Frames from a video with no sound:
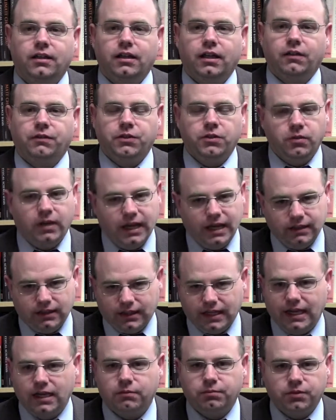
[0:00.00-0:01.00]
if you had
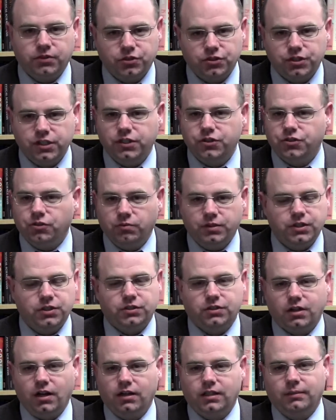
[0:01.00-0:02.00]
the kind of procedure we
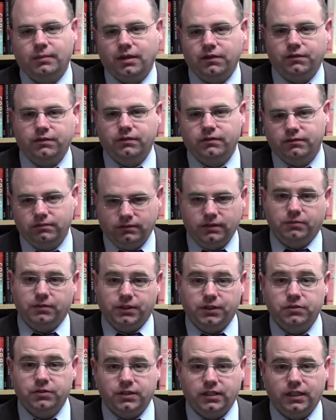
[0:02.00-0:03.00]
just talked about that
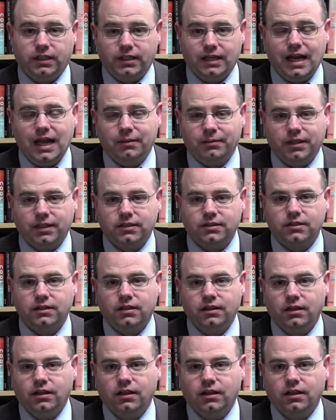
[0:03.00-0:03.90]
we use in economics,